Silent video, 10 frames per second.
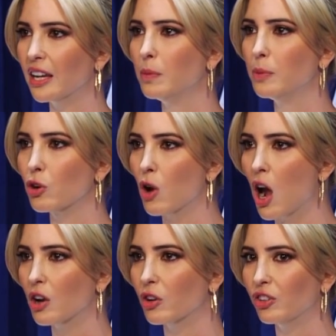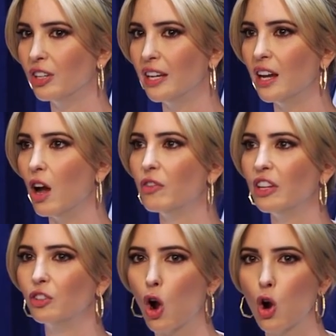in bureaucracy of
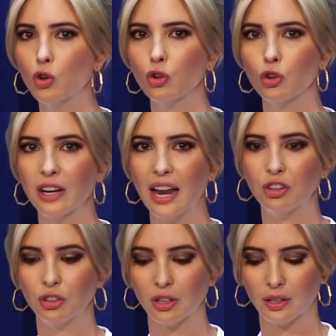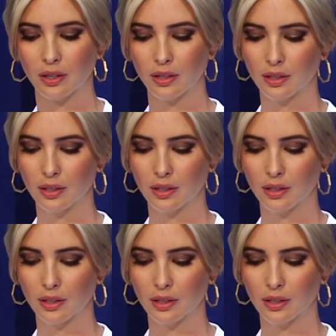its own creation.